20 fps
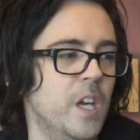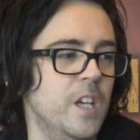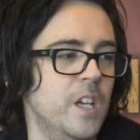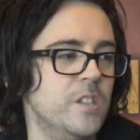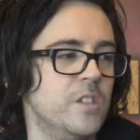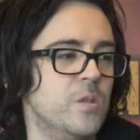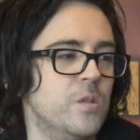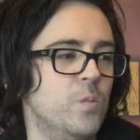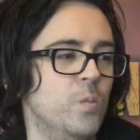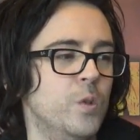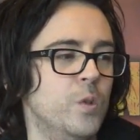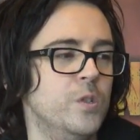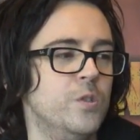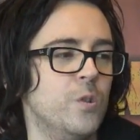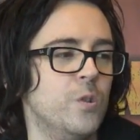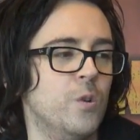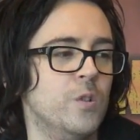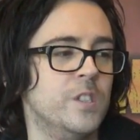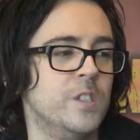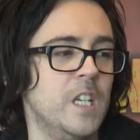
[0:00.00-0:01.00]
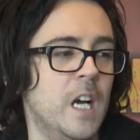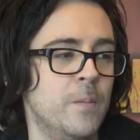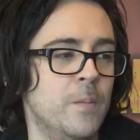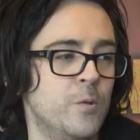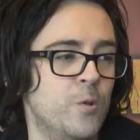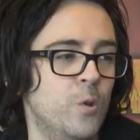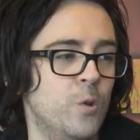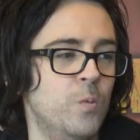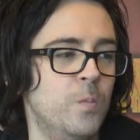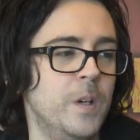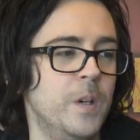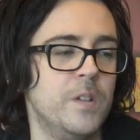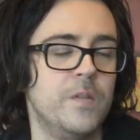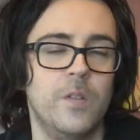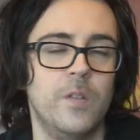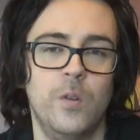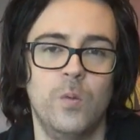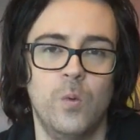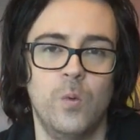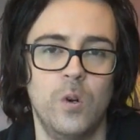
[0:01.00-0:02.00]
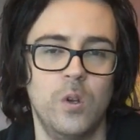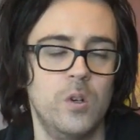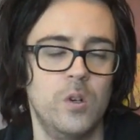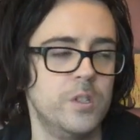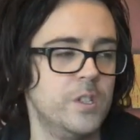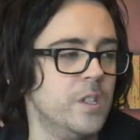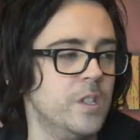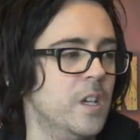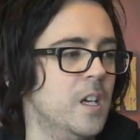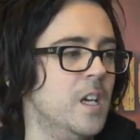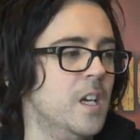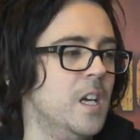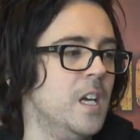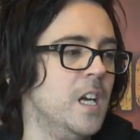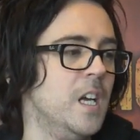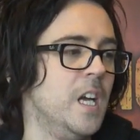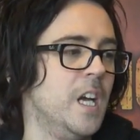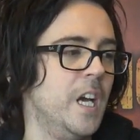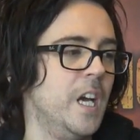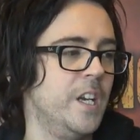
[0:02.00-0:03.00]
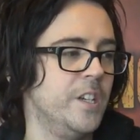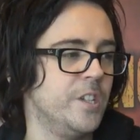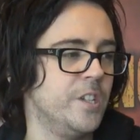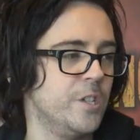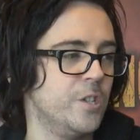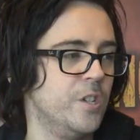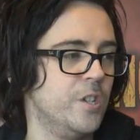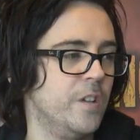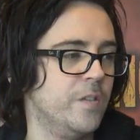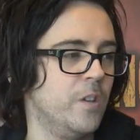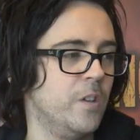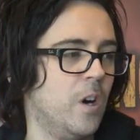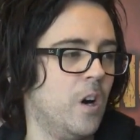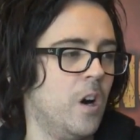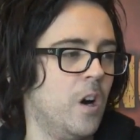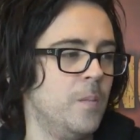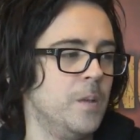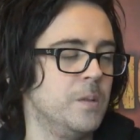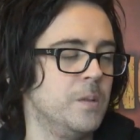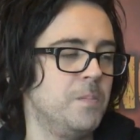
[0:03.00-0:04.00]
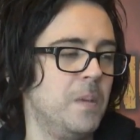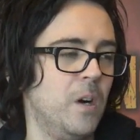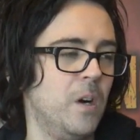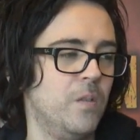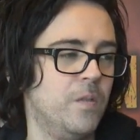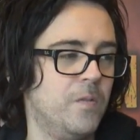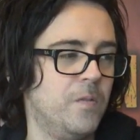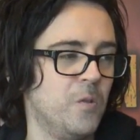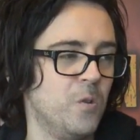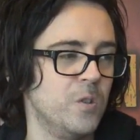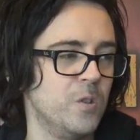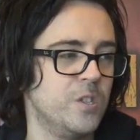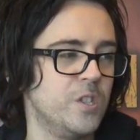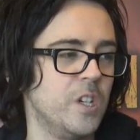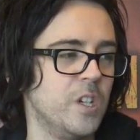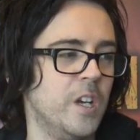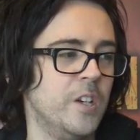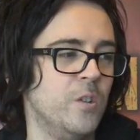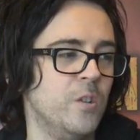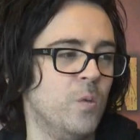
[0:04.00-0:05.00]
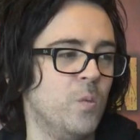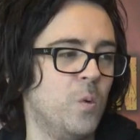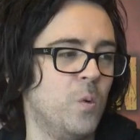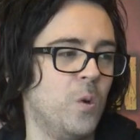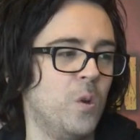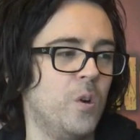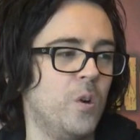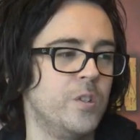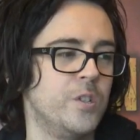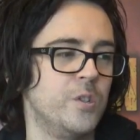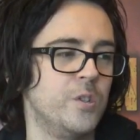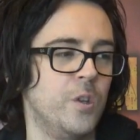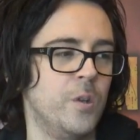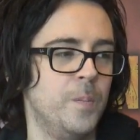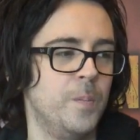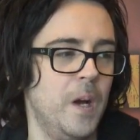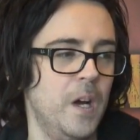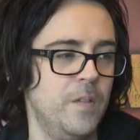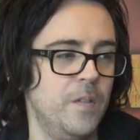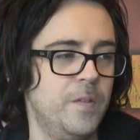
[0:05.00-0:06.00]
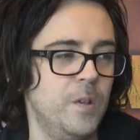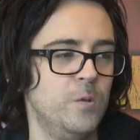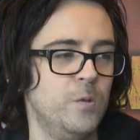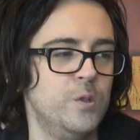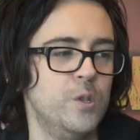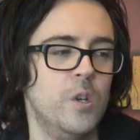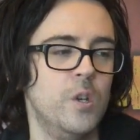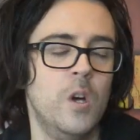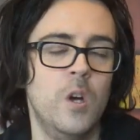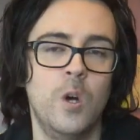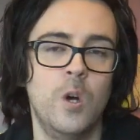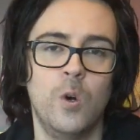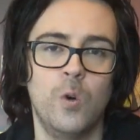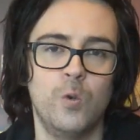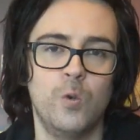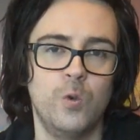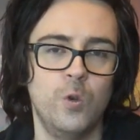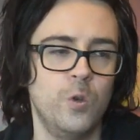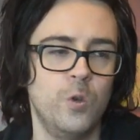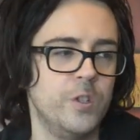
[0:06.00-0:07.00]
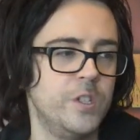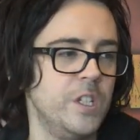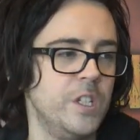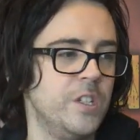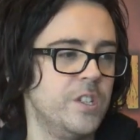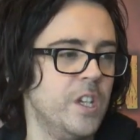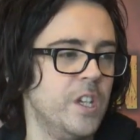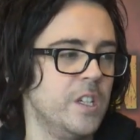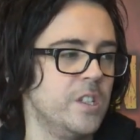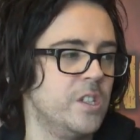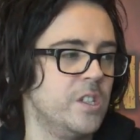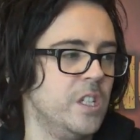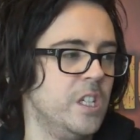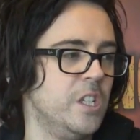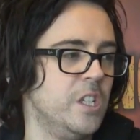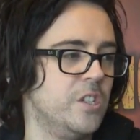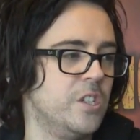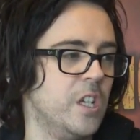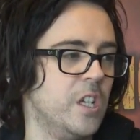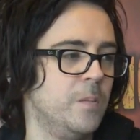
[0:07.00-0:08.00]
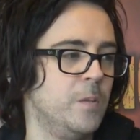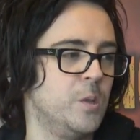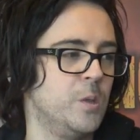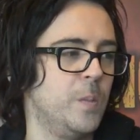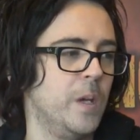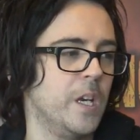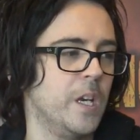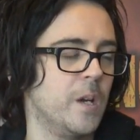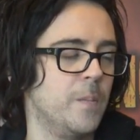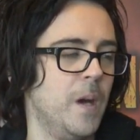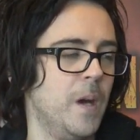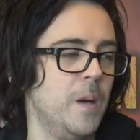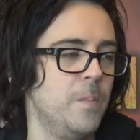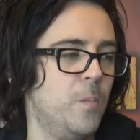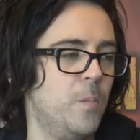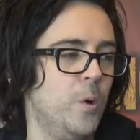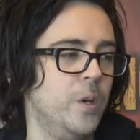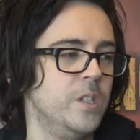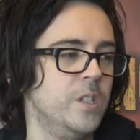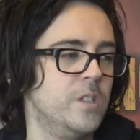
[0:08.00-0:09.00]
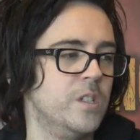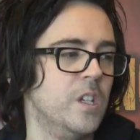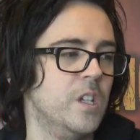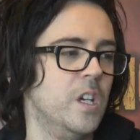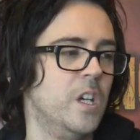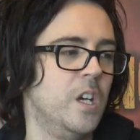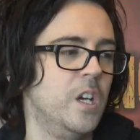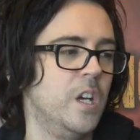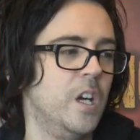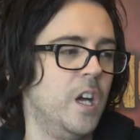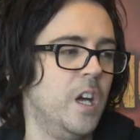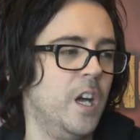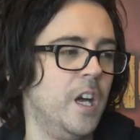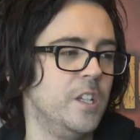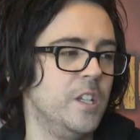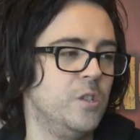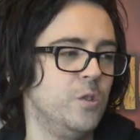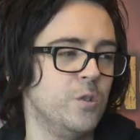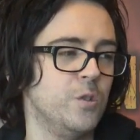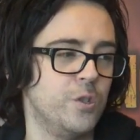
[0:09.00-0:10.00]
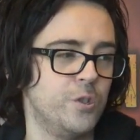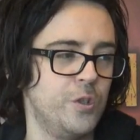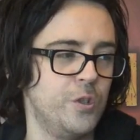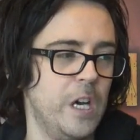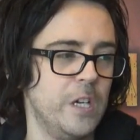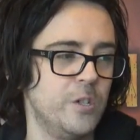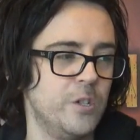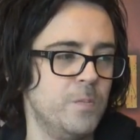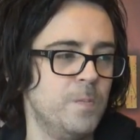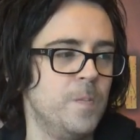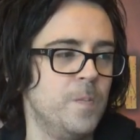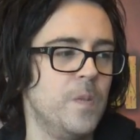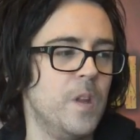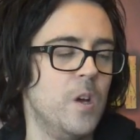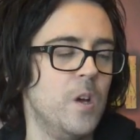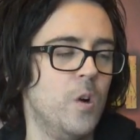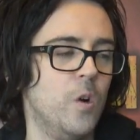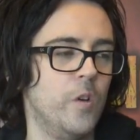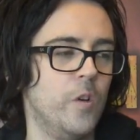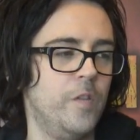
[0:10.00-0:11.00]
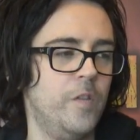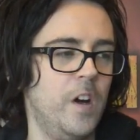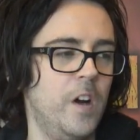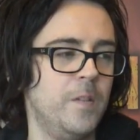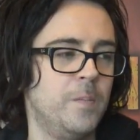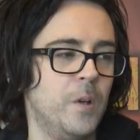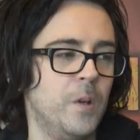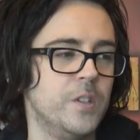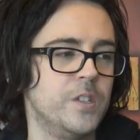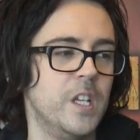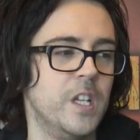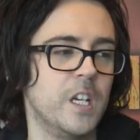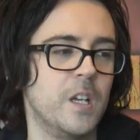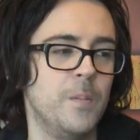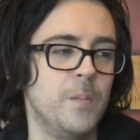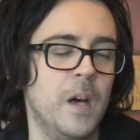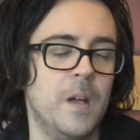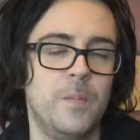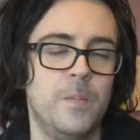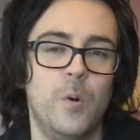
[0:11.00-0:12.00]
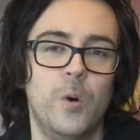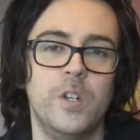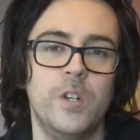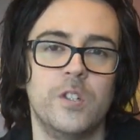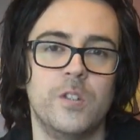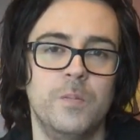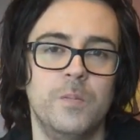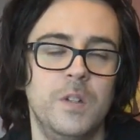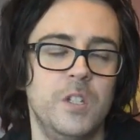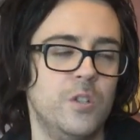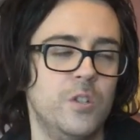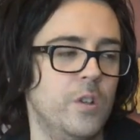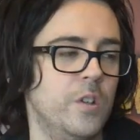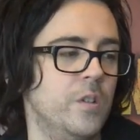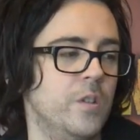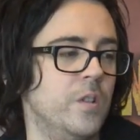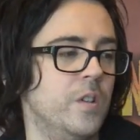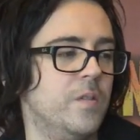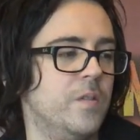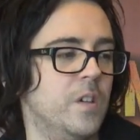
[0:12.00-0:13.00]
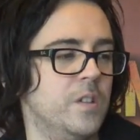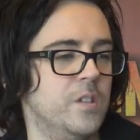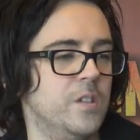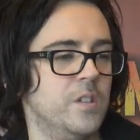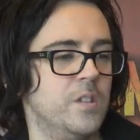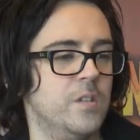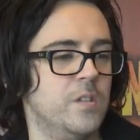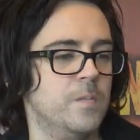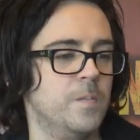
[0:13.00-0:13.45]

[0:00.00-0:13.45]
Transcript: hit, wound, or damage roll made for the warlord. In addition, if your army is battle forged and your warlord is on the battlefield, roll a d6 each time you spend a command point to use a stratagem. On a 5+, that command point is immediately refunded.